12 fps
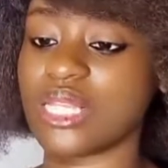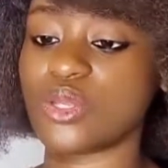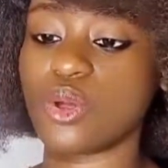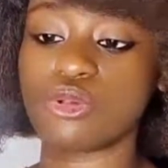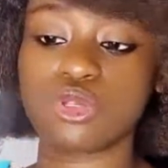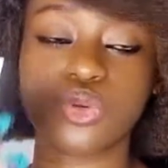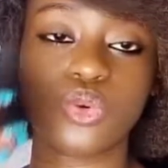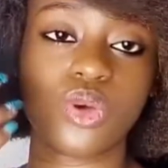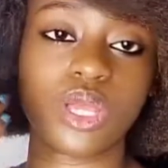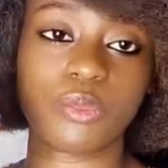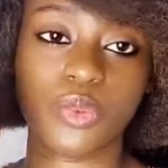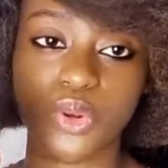It's
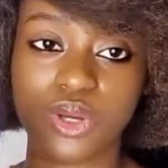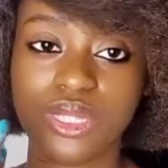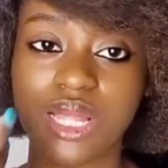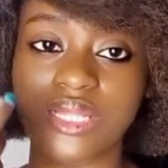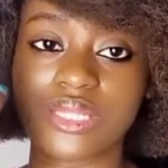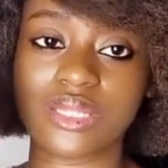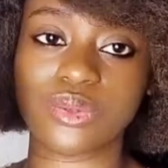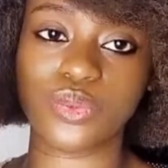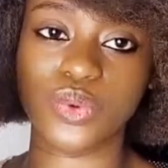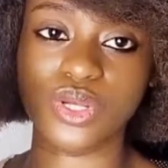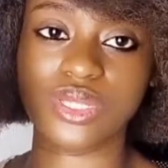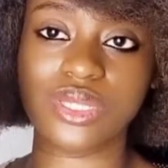also a product that
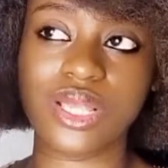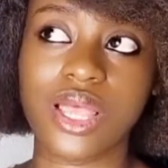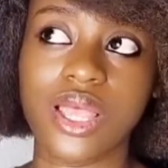was